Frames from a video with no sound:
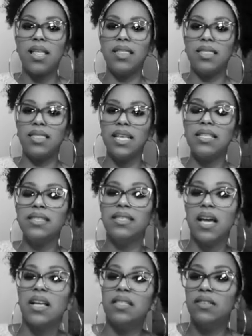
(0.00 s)
this
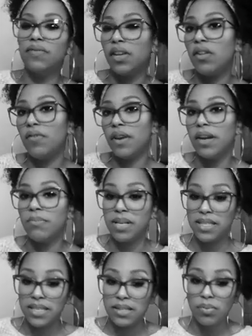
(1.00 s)
does feel very
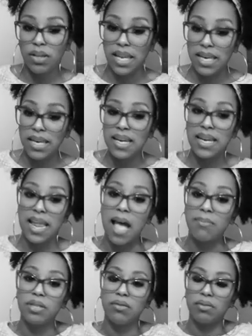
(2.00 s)
business related and
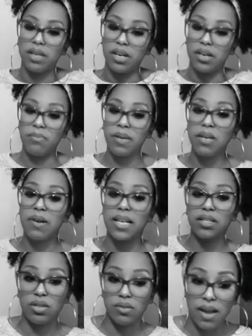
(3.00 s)
absolutely could be. You
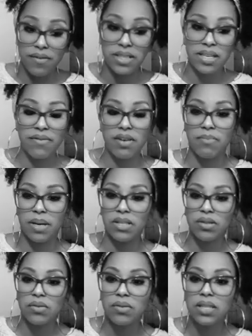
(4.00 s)
guys do have a Seven of
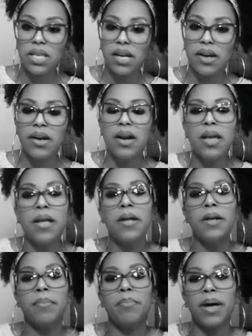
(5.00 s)
Pentacles here.
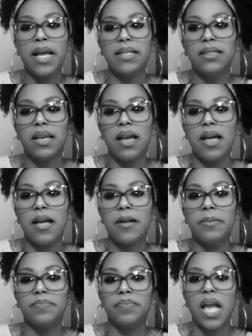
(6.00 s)
But
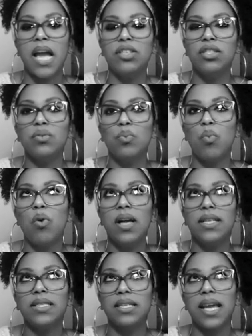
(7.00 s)
I
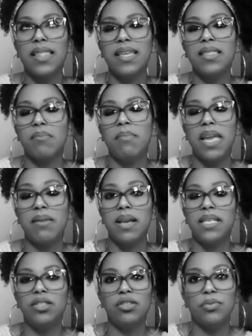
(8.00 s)
think the main
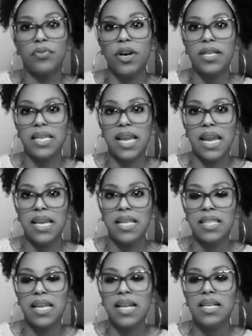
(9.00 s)
message before I say
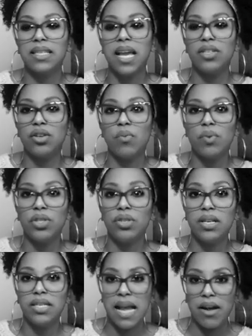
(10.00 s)
anything is I don't want you
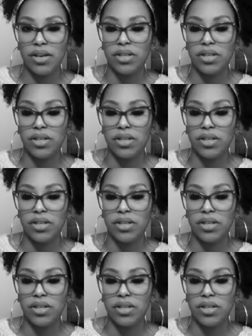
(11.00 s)
to doubt